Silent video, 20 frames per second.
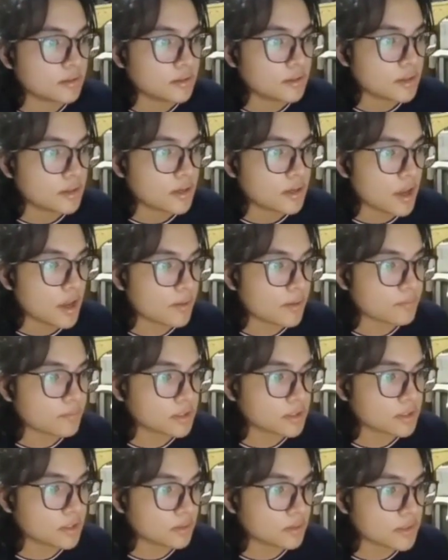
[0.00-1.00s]
M is
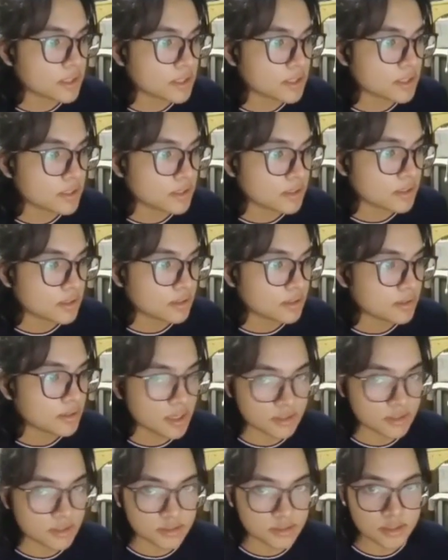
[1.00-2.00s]
gonna be
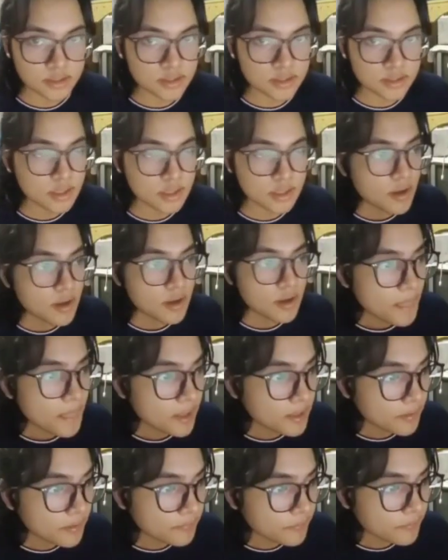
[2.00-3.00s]
next. And
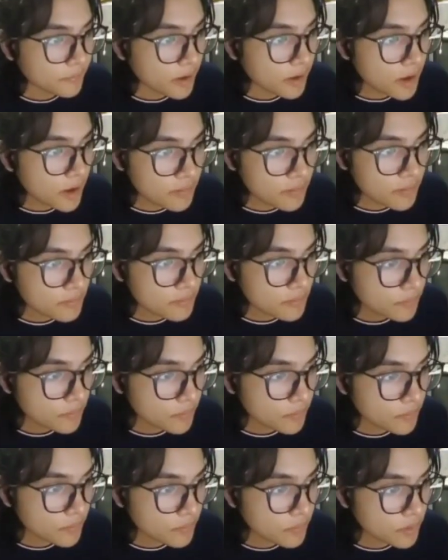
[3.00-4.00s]
after M,
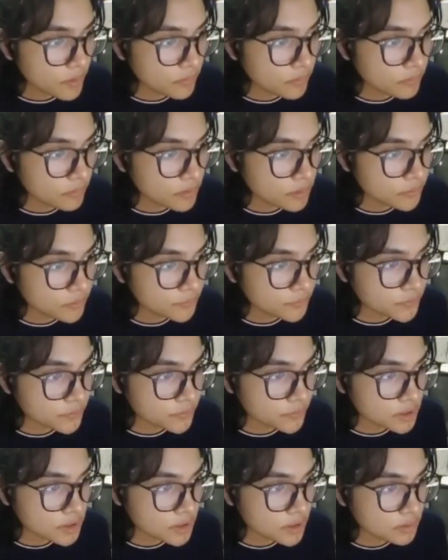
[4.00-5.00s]
we're going to
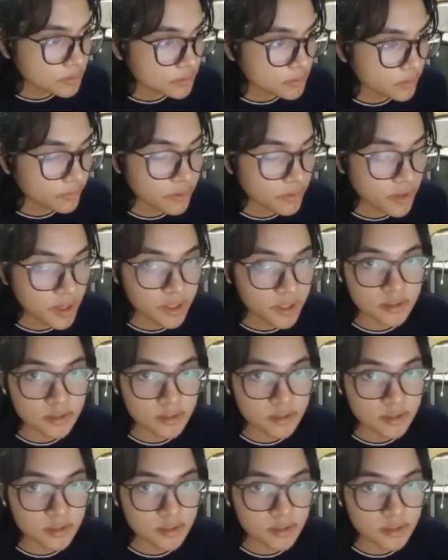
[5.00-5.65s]
proceed to the right